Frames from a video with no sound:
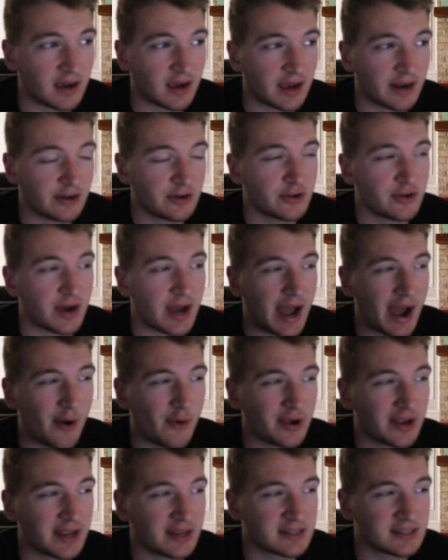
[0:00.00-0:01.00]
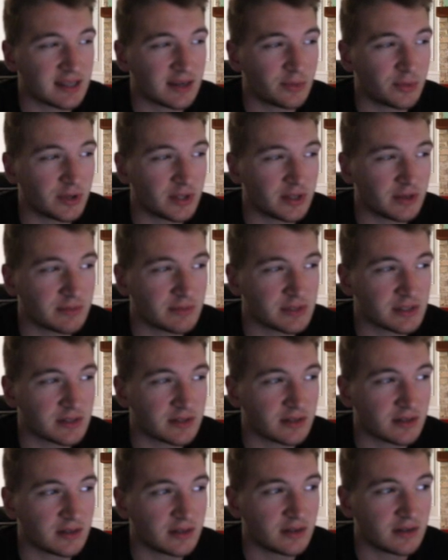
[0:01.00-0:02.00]
I don't know how I got Ted Williams.
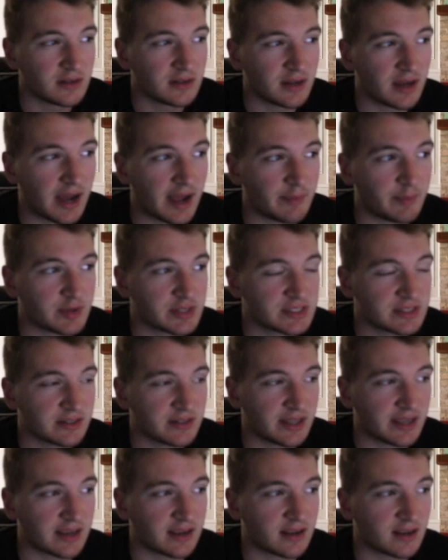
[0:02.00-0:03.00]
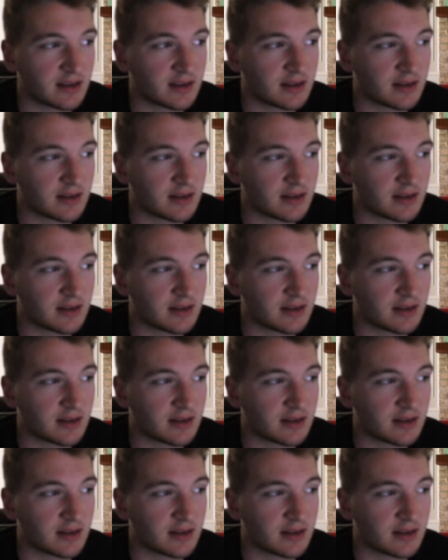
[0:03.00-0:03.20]
I must have like